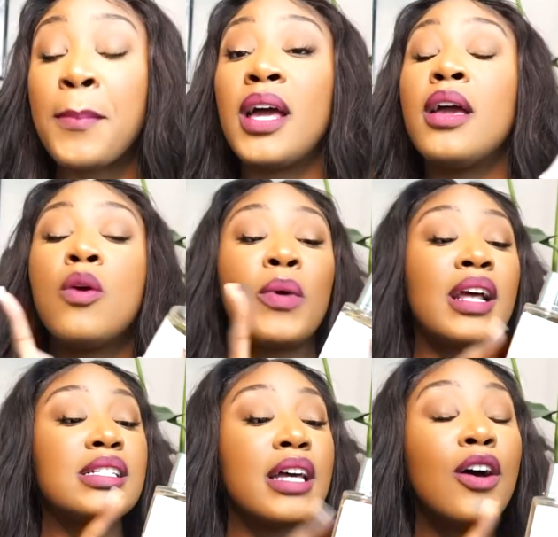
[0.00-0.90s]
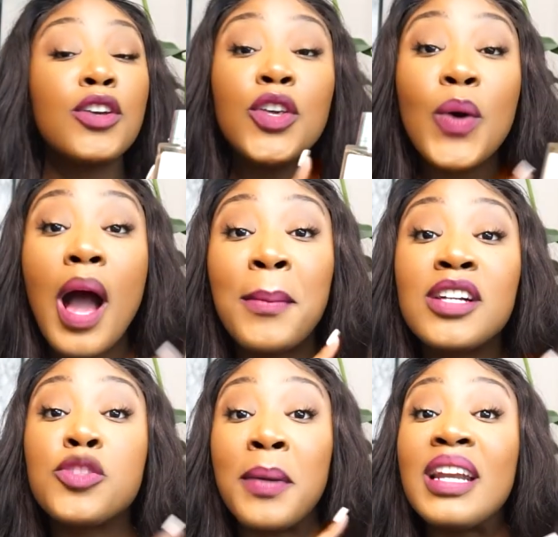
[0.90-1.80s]
but when I tell you how
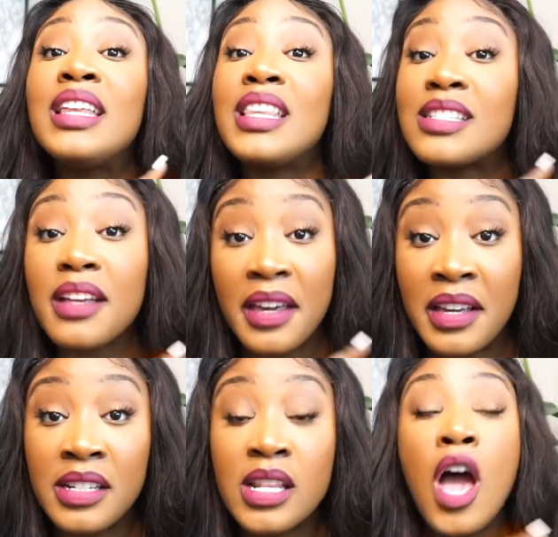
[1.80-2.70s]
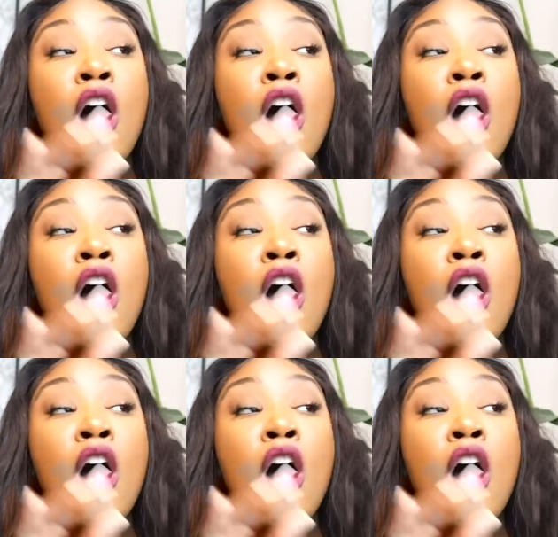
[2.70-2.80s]
much money this is